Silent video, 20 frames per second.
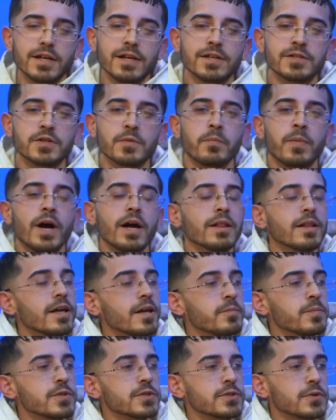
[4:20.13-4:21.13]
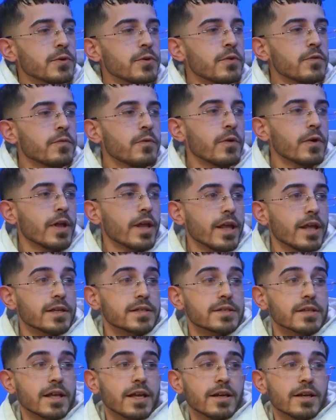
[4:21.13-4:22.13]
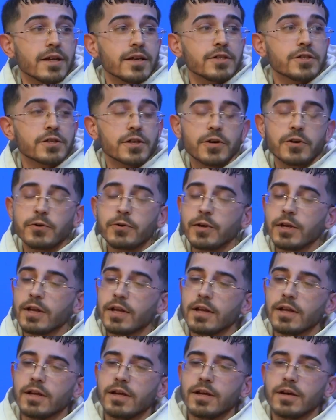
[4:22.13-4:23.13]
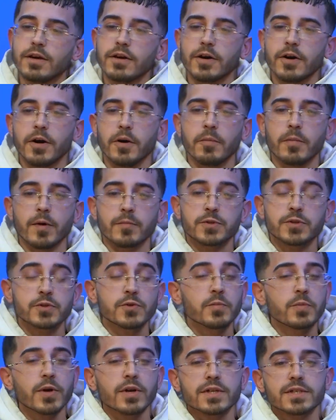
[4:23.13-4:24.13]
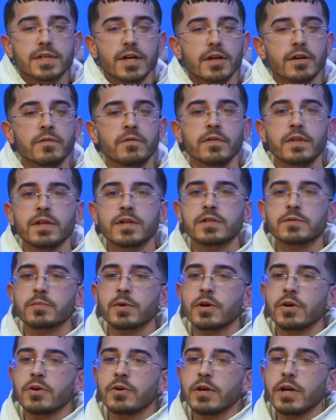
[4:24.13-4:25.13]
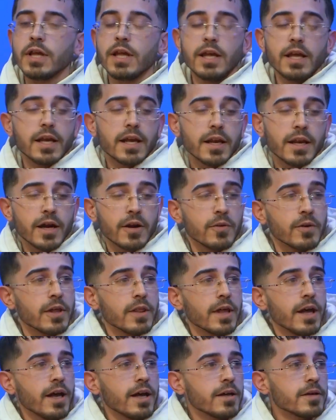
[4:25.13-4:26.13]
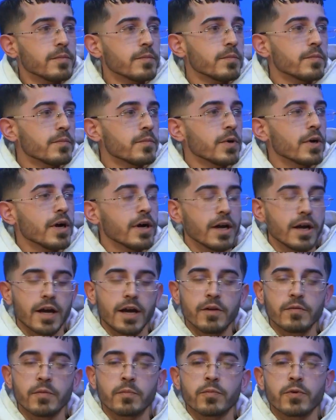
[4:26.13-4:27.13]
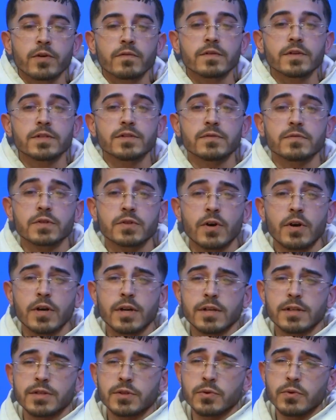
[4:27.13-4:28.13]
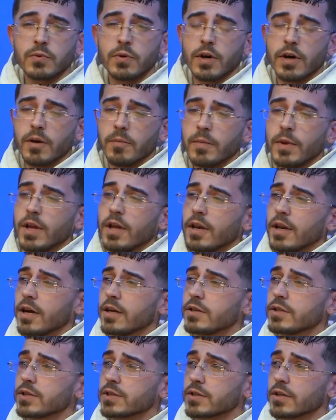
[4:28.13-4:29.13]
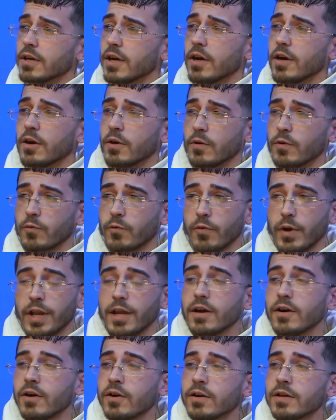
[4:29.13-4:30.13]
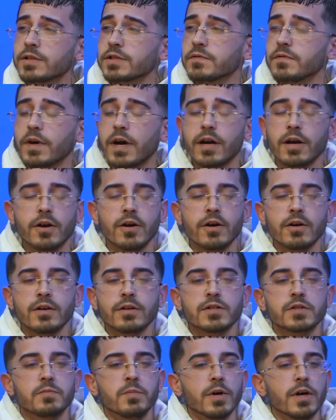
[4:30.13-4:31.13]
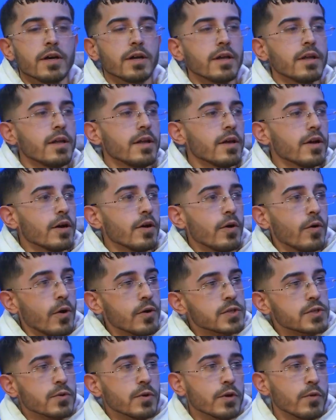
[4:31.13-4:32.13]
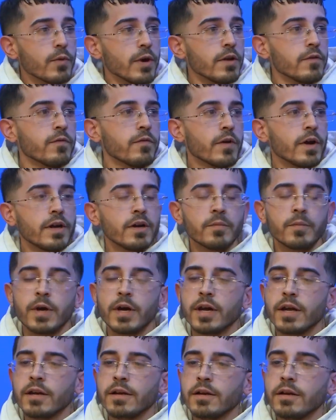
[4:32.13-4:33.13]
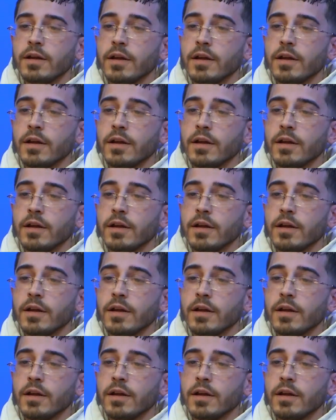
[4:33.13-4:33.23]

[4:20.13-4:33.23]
is the pilot episode for Ant's Late Night Show. I'm super excited for this, bro. And not only that, but I have a privilege of talking to not just a great artist, fire artist, but also a great friend of mine.